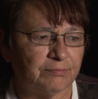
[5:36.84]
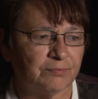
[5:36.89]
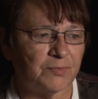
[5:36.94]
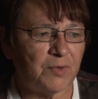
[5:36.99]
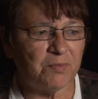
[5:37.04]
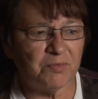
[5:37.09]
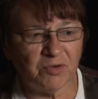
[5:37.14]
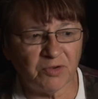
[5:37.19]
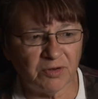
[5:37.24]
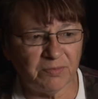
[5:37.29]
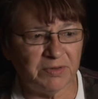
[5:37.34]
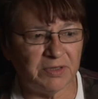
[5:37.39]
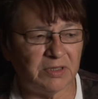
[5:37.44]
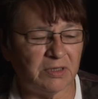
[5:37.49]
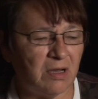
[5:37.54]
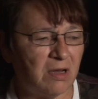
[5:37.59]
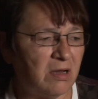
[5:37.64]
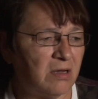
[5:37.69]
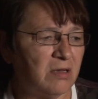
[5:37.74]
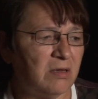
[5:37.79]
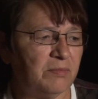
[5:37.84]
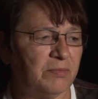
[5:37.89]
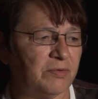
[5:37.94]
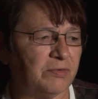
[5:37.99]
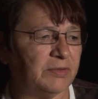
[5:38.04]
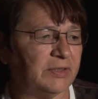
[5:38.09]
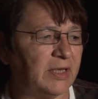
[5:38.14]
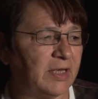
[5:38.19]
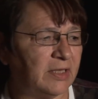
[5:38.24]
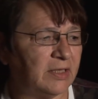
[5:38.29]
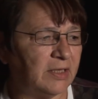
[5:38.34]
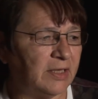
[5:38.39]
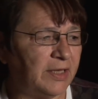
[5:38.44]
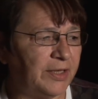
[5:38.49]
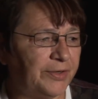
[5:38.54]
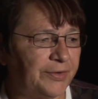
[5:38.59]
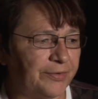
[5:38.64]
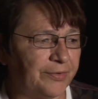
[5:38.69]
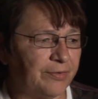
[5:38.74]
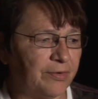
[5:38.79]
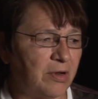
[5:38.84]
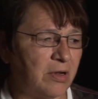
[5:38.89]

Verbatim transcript: I'm going to be talking about that later.